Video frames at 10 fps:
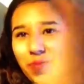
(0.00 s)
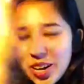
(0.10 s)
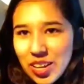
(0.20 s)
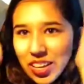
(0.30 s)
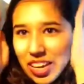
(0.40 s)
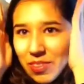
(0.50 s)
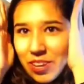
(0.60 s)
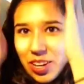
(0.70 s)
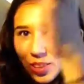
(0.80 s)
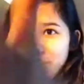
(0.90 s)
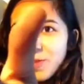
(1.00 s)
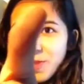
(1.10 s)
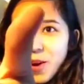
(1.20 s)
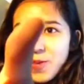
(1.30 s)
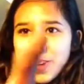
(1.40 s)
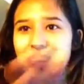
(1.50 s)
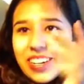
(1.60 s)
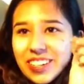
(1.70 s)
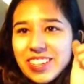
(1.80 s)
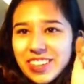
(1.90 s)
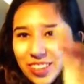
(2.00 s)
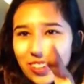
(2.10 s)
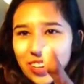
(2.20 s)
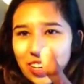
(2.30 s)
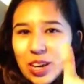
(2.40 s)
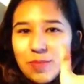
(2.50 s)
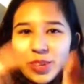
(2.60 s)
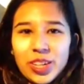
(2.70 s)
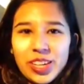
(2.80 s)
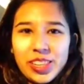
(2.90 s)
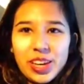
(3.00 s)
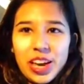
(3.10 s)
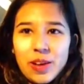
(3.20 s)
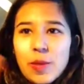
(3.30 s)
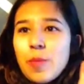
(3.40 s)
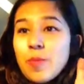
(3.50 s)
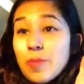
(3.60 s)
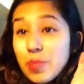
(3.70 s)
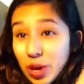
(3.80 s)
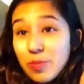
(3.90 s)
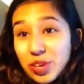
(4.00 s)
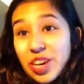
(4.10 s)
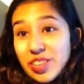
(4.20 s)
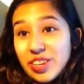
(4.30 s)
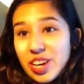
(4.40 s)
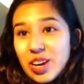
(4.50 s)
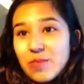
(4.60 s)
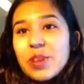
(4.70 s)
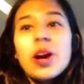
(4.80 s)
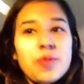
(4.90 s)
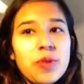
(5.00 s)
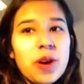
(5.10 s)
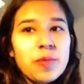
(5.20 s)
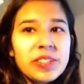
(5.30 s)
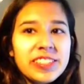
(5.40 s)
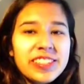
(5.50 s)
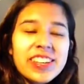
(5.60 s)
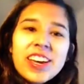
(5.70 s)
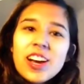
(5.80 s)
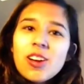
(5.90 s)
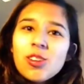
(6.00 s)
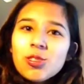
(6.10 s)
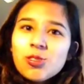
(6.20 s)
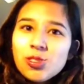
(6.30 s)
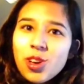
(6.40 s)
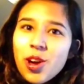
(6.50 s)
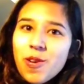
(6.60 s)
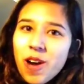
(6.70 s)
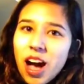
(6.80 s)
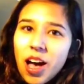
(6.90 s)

but like when I look forward, it doesn't look like I'm looking at the camera. But I'm looking at the camera, I promise. So,